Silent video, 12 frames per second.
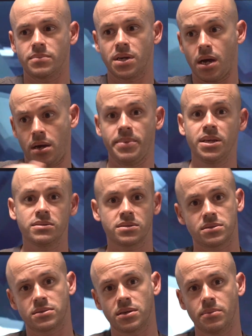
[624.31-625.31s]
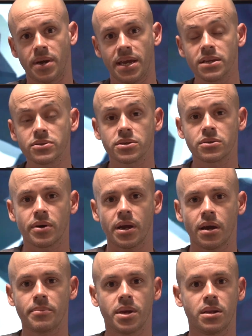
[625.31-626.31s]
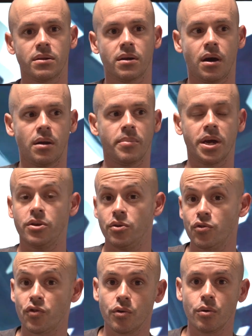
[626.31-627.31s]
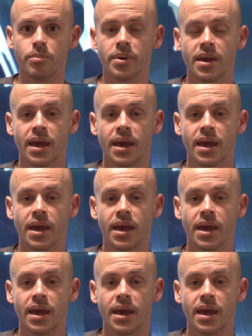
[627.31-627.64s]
comments in my Instagram and on my YouTube.